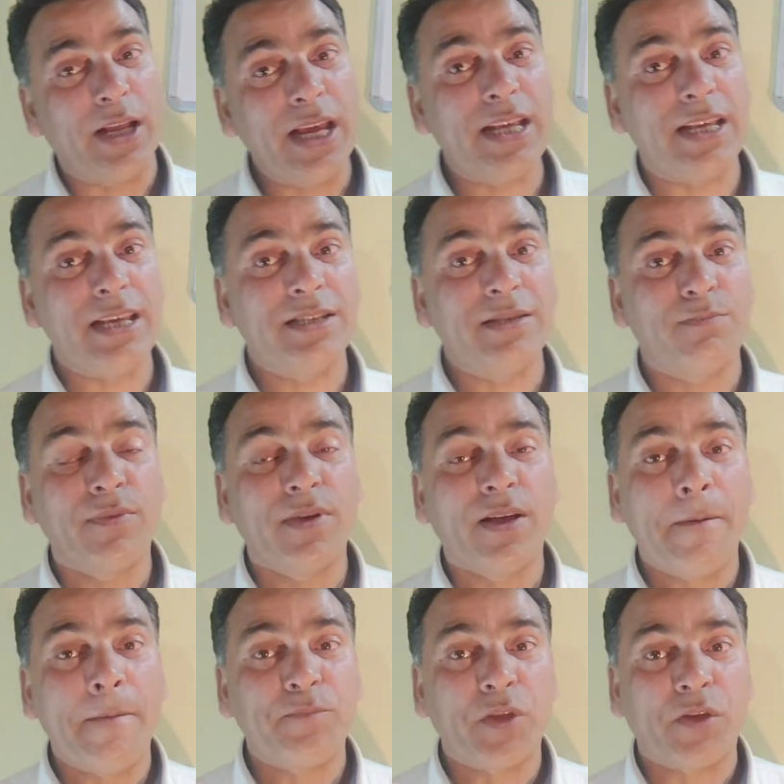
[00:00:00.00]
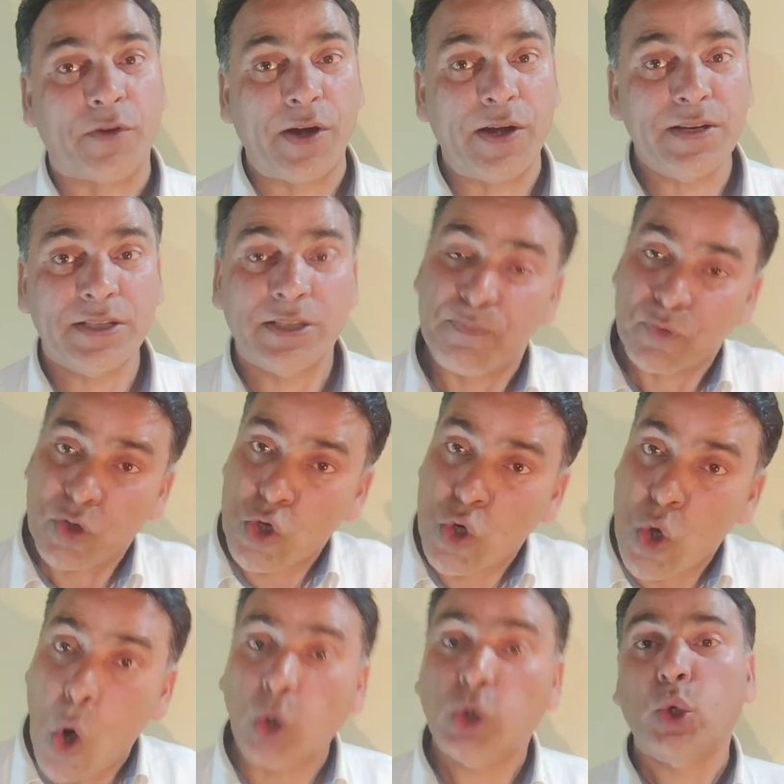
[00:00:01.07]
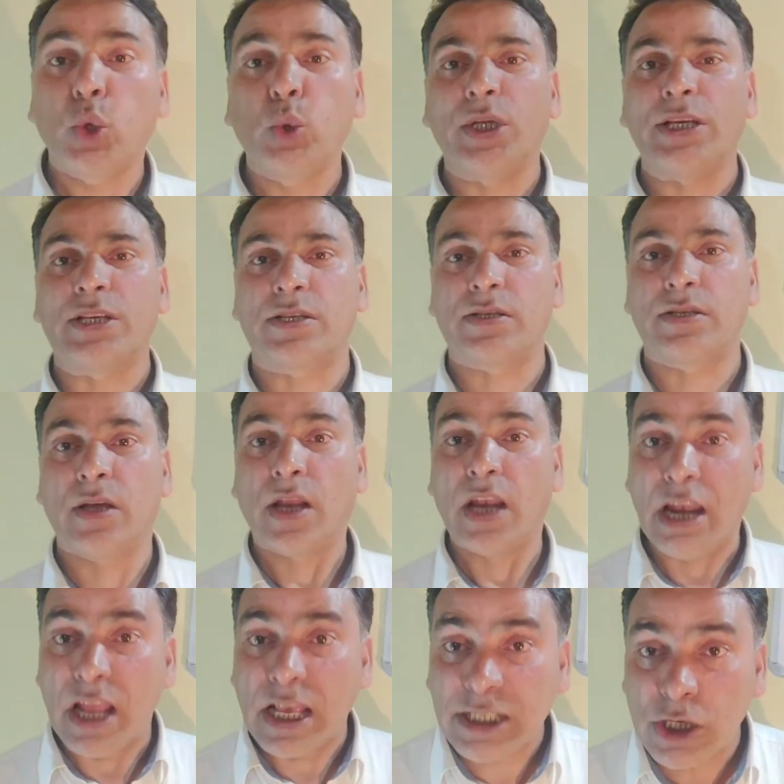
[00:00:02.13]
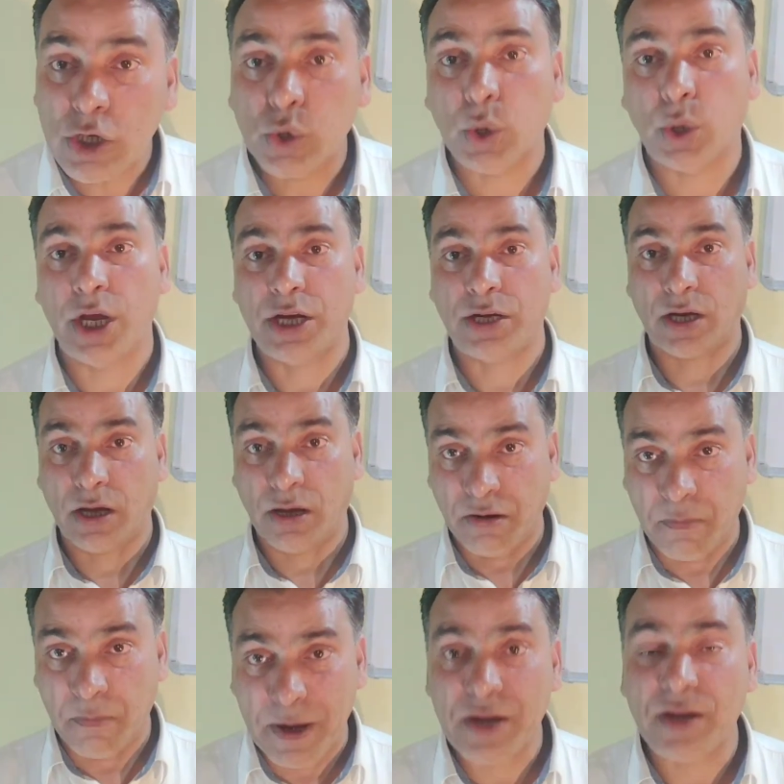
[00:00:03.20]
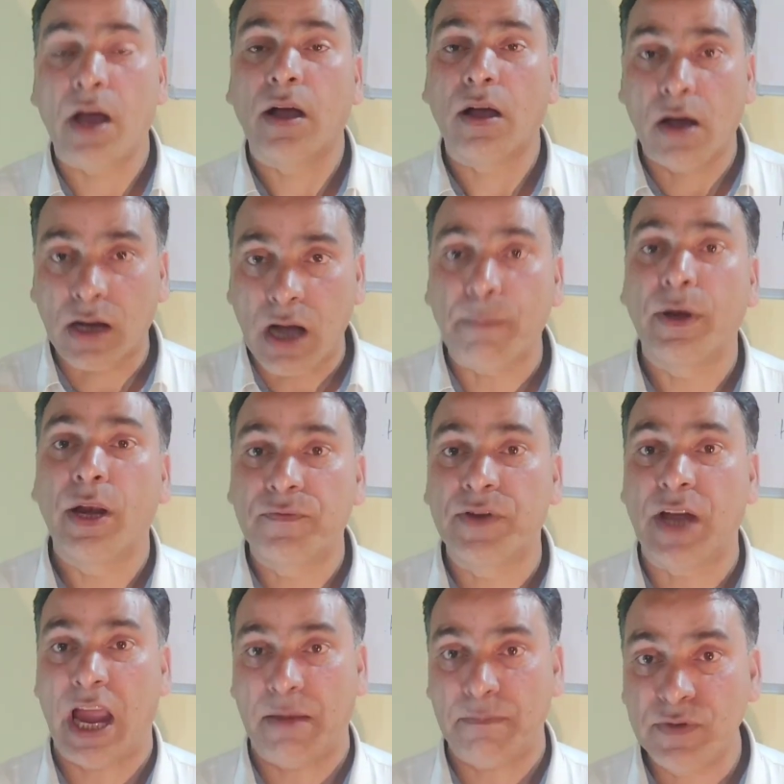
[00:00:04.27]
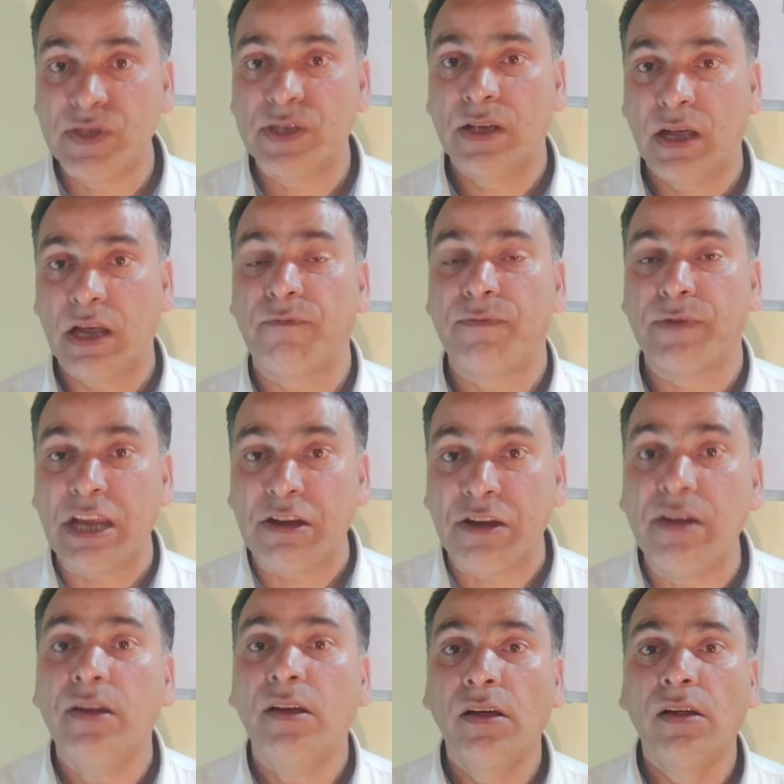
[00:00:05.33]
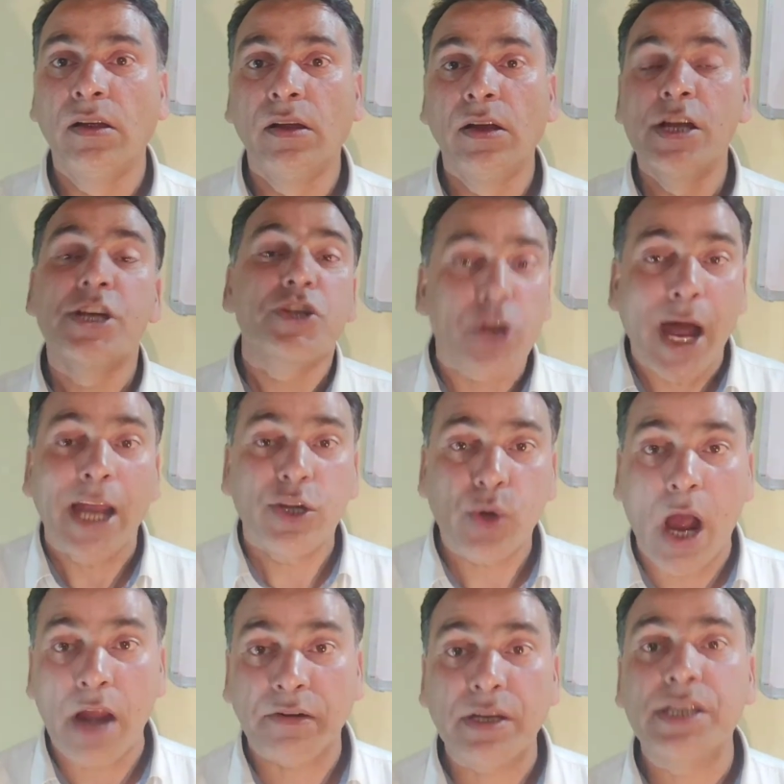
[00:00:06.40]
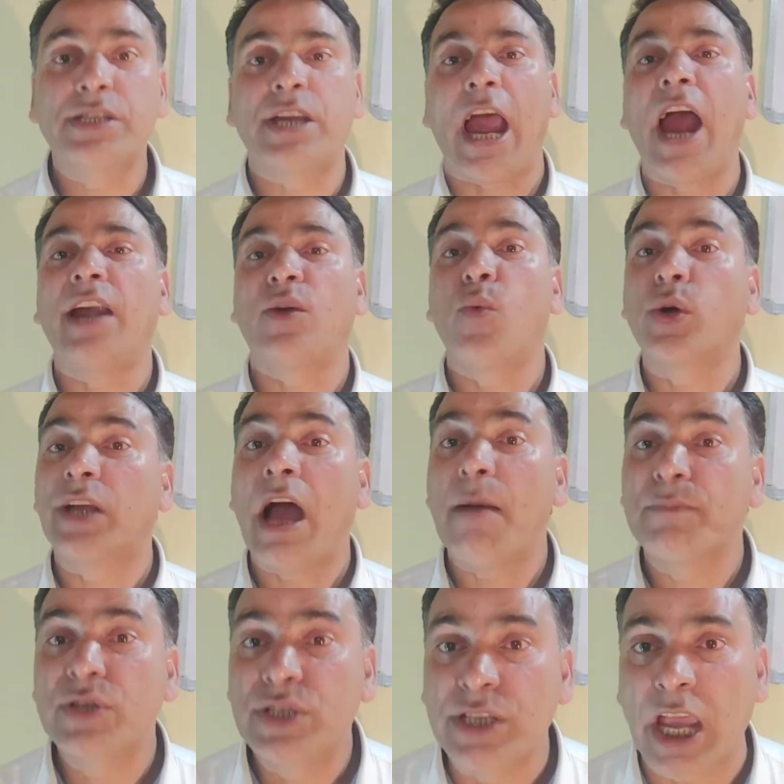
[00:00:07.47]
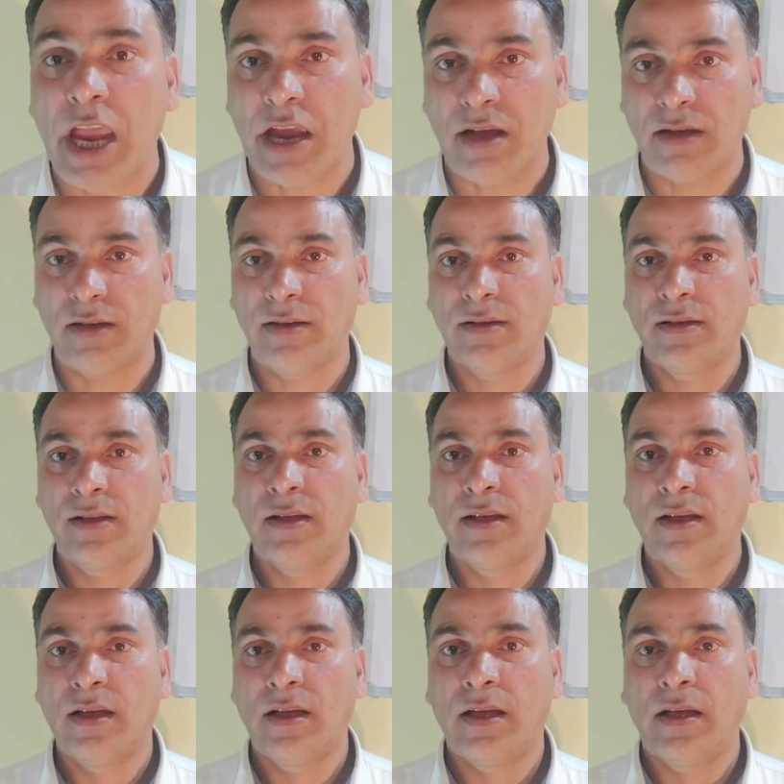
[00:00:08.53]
So please, friends, go through this, listen to it, repeat a couple of times if needed. Try to understand what I'm saying,